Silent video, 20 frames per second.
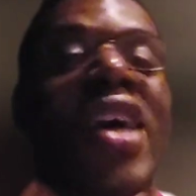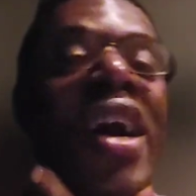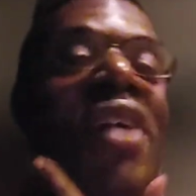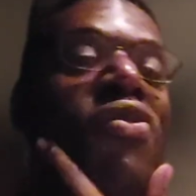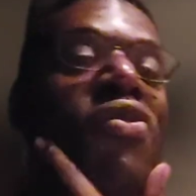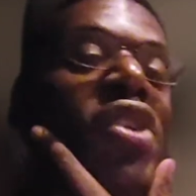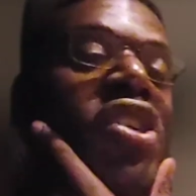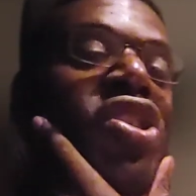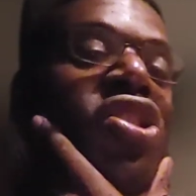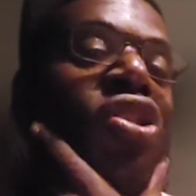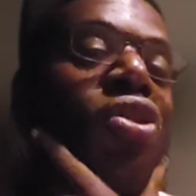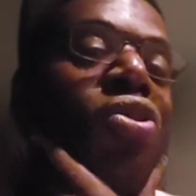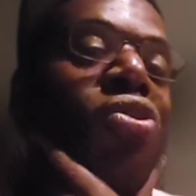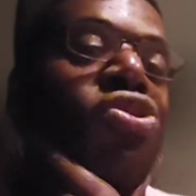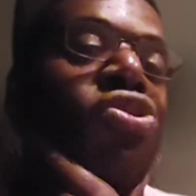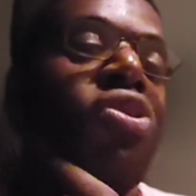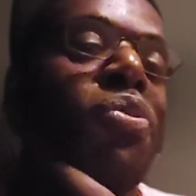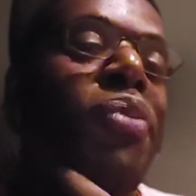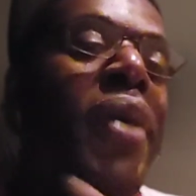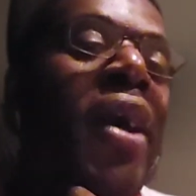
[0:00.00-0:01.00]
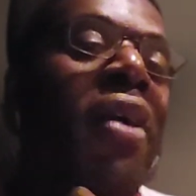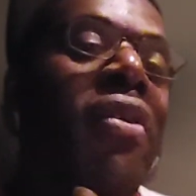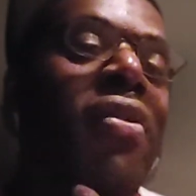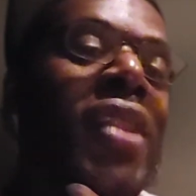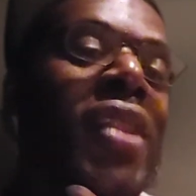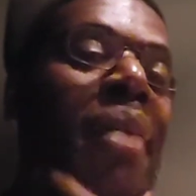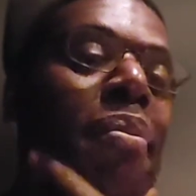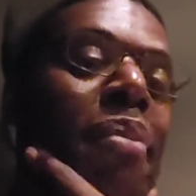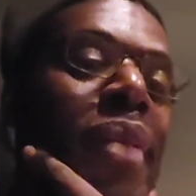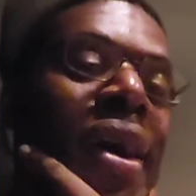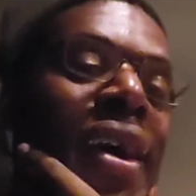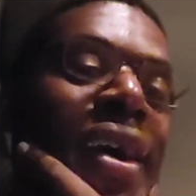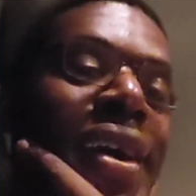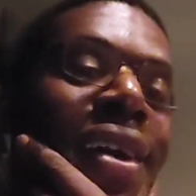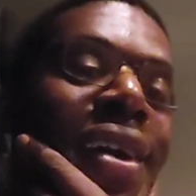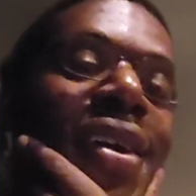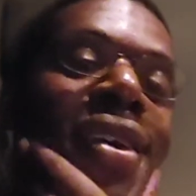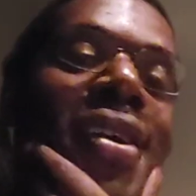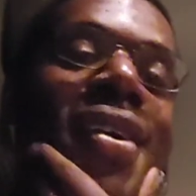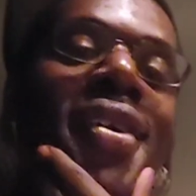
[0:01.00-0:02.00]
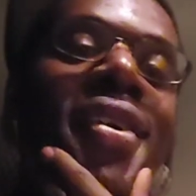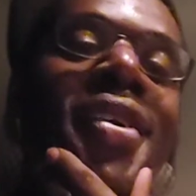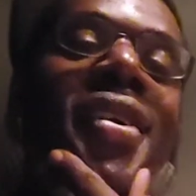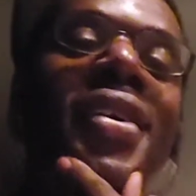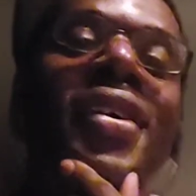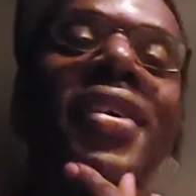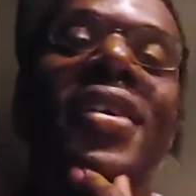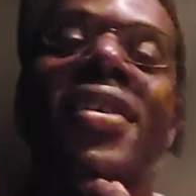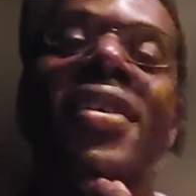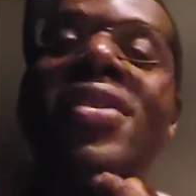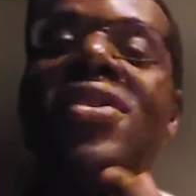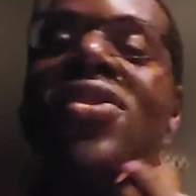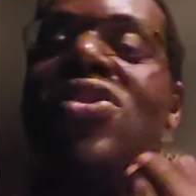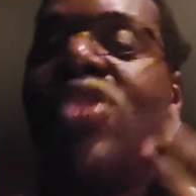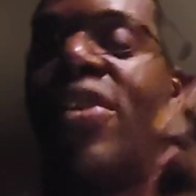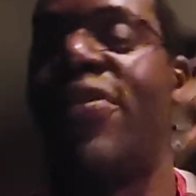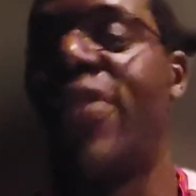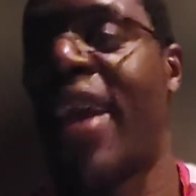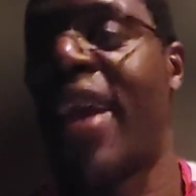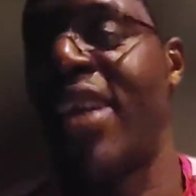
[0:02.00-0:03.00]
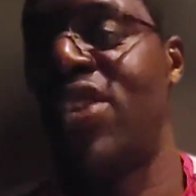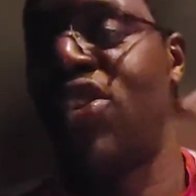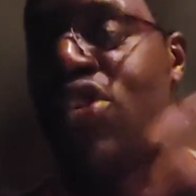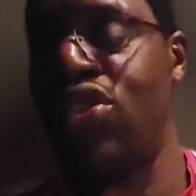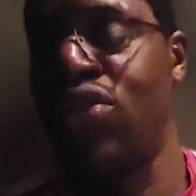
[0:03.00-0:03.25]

I've reached the £100 landmark. So if I get to